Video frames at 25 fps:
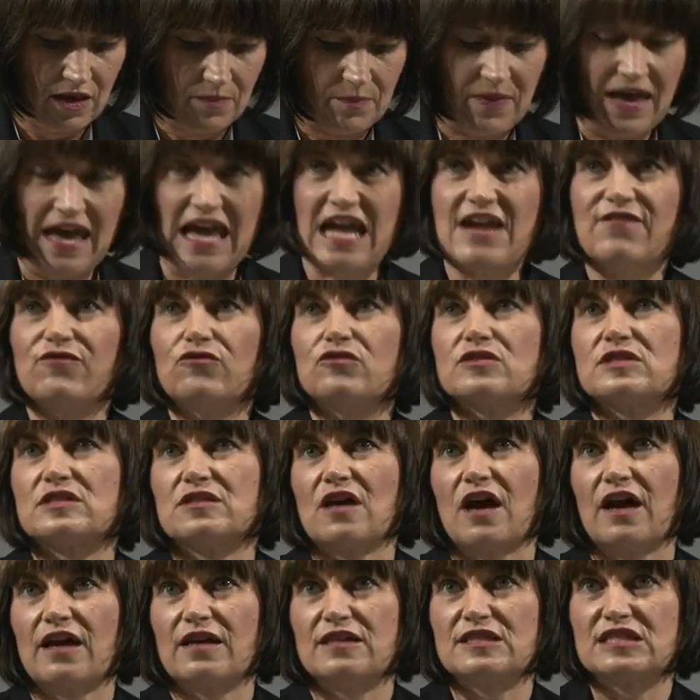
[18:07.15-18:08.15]
Behavioural
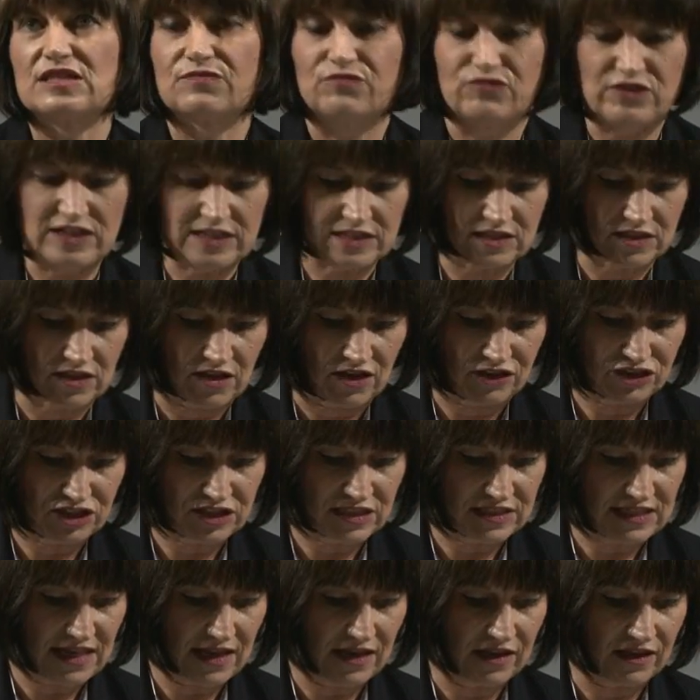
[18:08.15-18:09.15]
science and research
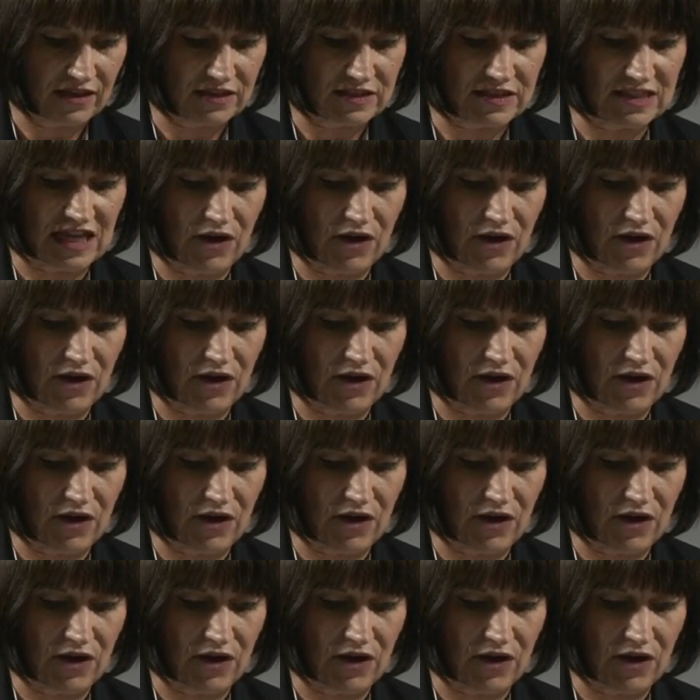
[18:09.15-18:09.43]
is telling us